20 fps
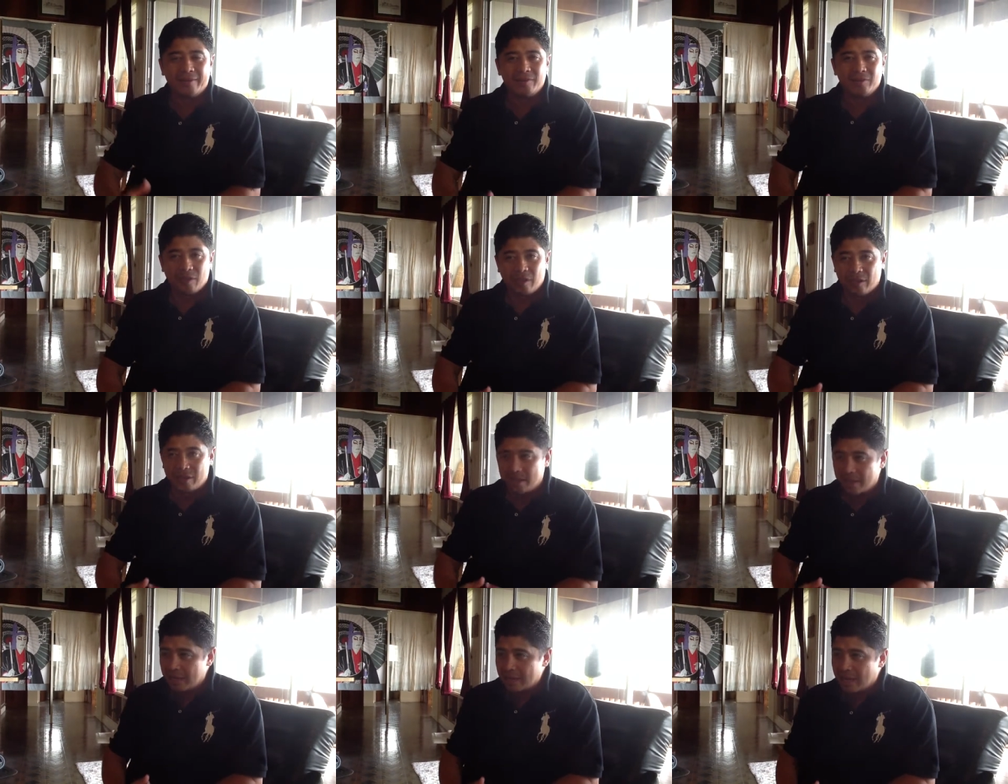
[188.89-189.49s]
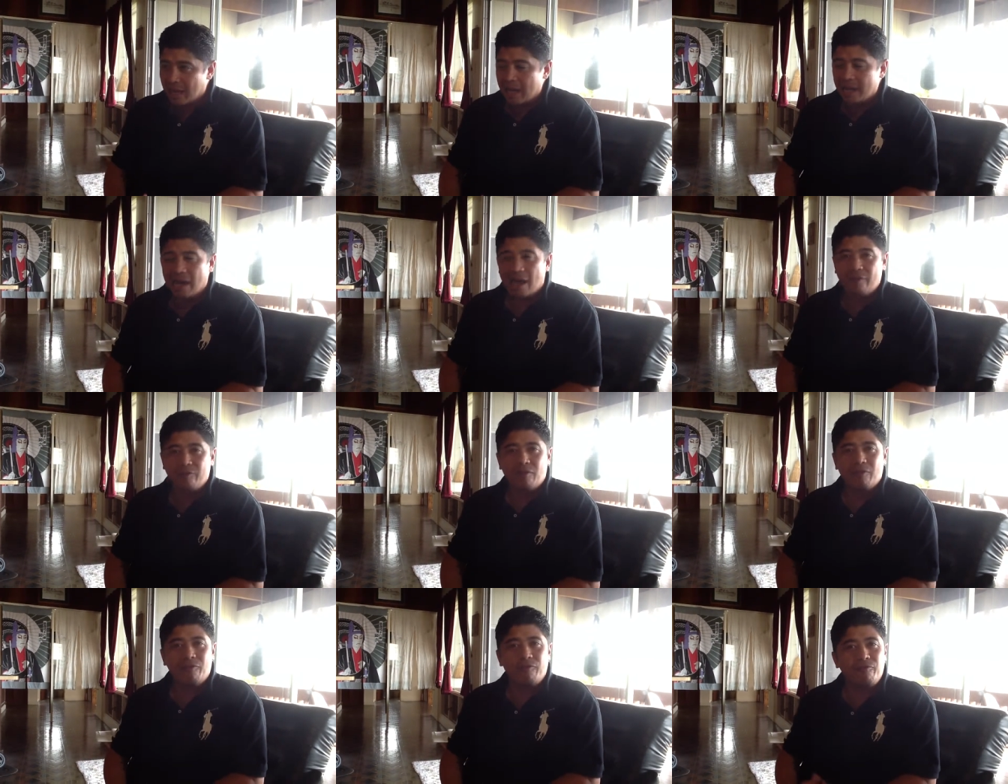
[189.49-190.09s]
and uh, not
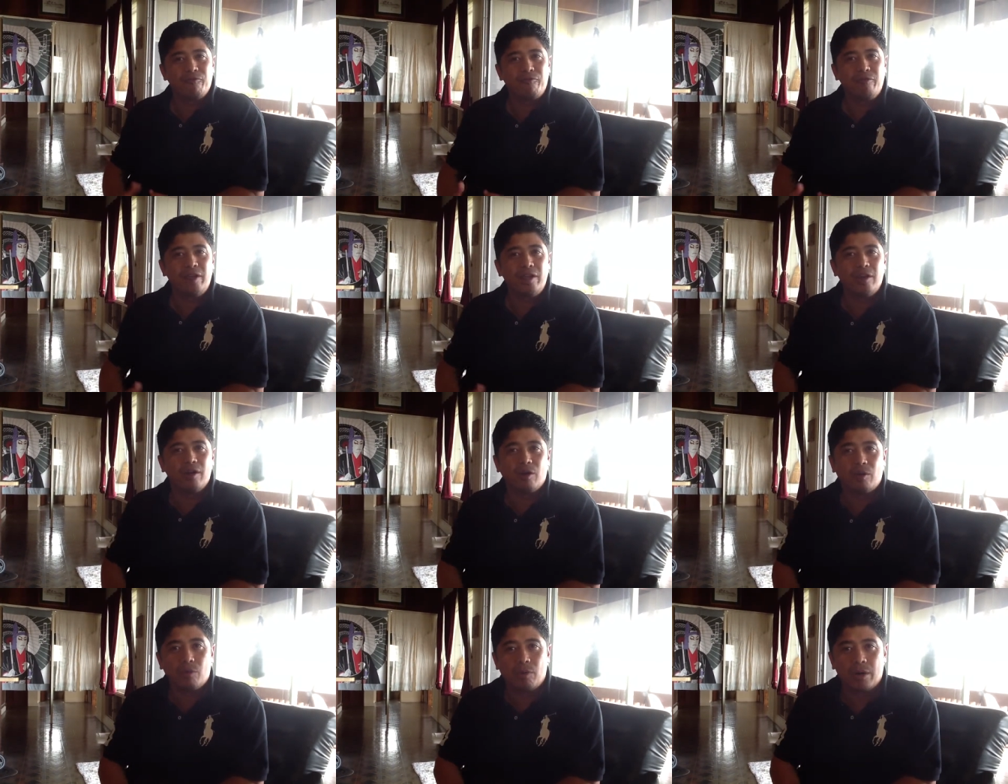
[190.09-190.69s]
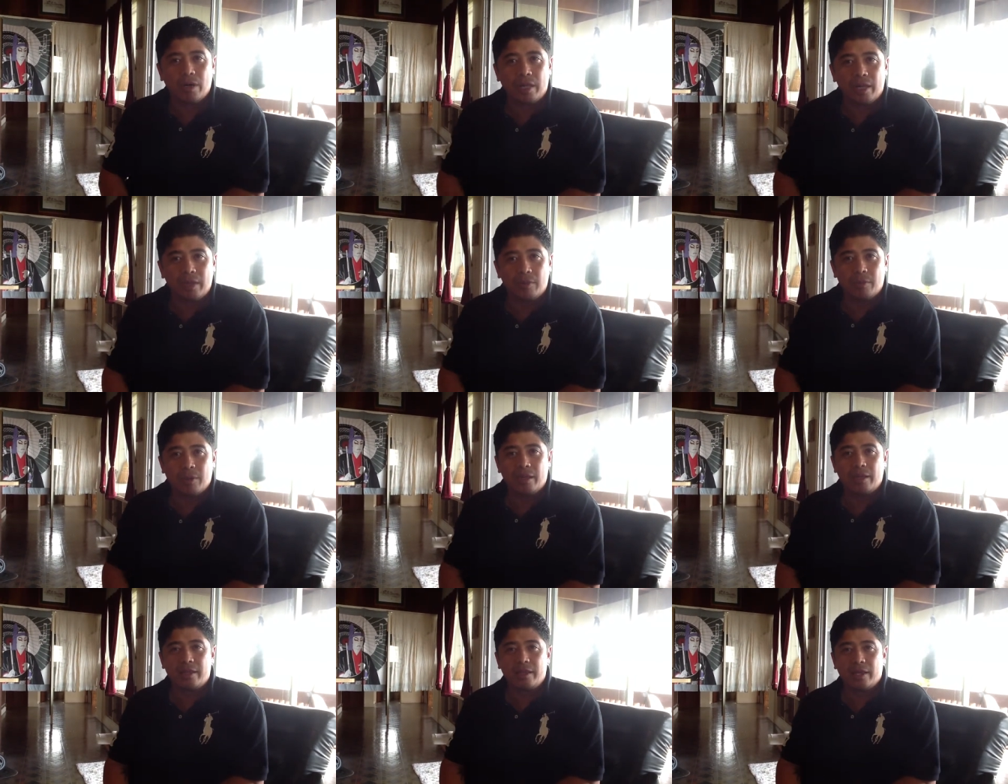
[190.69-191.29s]
having fear on what
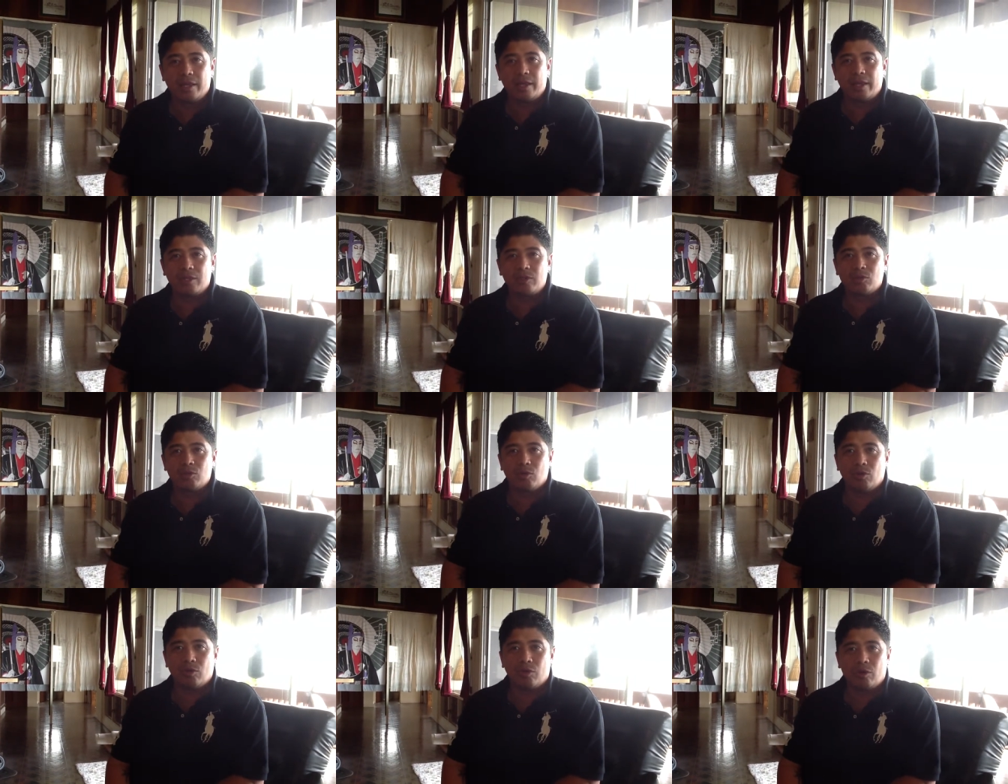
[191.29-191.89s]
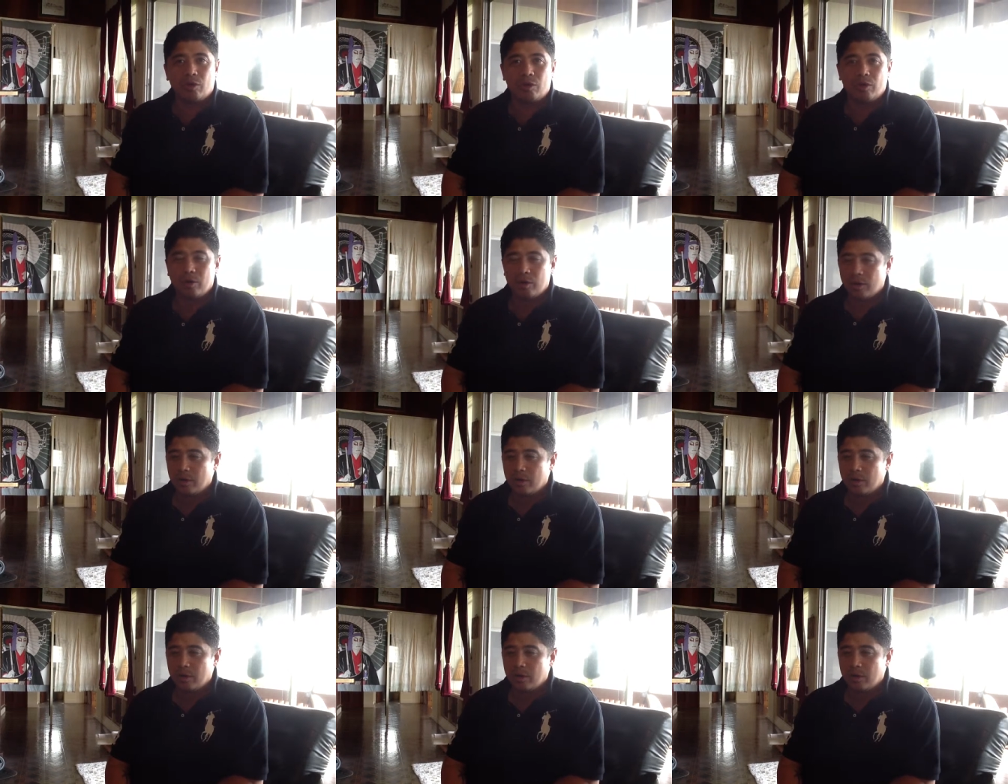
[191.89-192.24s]
anybody thinks or